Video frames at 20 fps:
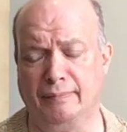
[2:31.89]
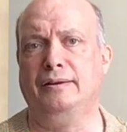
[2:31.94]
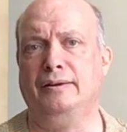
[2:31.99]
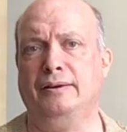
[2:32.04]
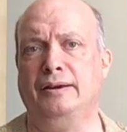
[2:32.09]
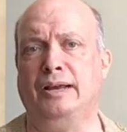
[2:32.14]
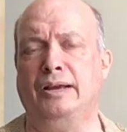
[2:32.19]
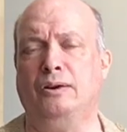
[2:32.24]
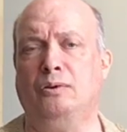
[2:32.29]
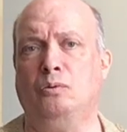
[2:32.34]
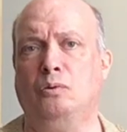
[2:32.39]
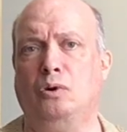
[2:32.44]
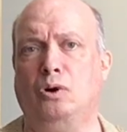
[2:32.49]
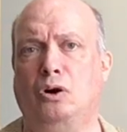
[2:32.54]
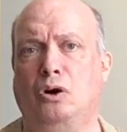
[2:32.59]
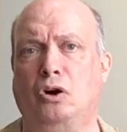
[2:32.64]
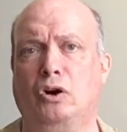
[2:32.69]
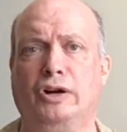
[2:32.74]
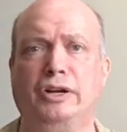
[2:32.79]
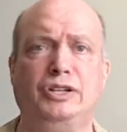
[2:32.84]
Now,
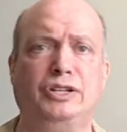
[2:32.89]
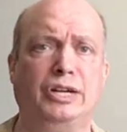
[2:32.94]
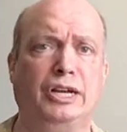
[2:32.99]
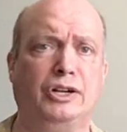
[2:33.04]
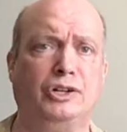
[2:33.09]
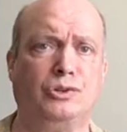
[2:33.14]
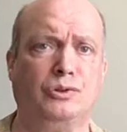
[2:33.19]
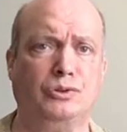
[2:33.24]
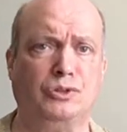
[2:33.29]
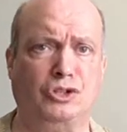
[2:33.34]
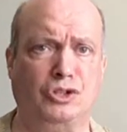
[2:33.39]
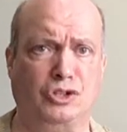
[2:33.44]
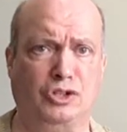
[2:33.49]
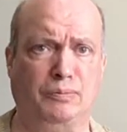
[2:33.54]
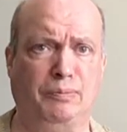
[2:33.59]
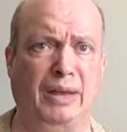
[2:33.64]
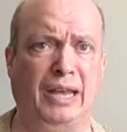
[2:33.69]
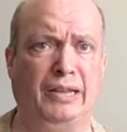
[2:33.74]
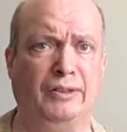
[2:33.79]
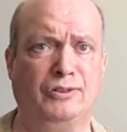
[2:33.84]
architectural
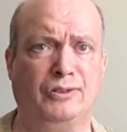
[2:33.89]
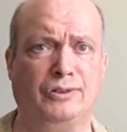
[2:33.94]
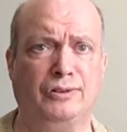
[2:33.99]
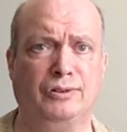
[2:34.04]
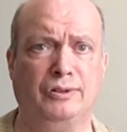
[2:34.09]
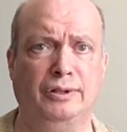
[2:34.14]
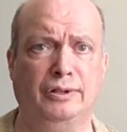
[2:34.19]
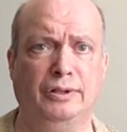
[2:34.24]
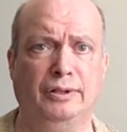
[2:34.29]
suspense,